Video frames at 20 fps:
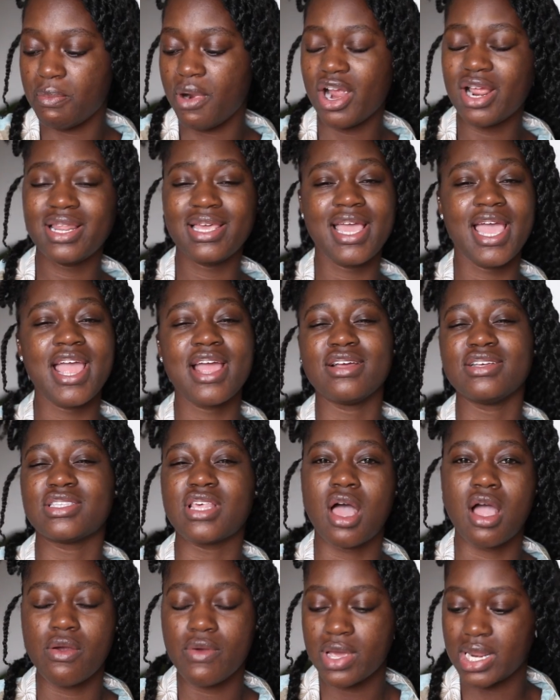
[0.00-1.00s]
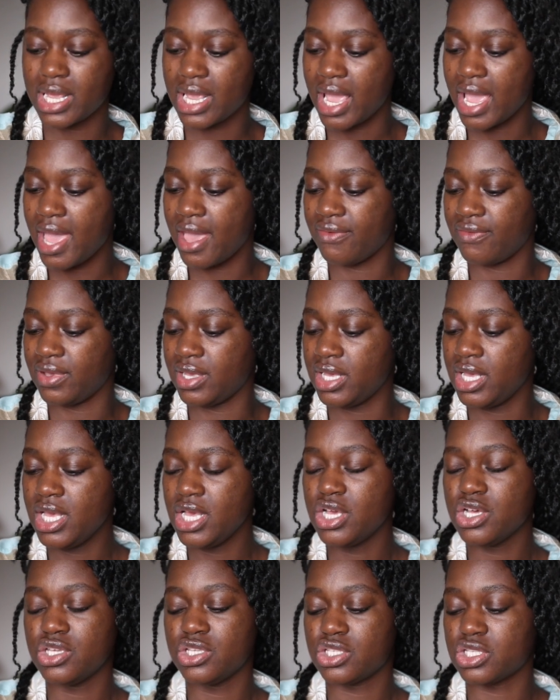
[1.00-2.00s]
Marley hair is already heavy,
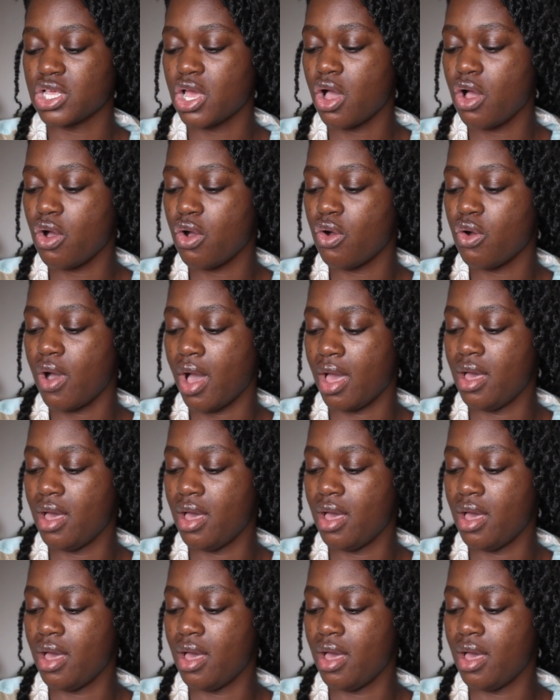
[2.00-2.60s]
so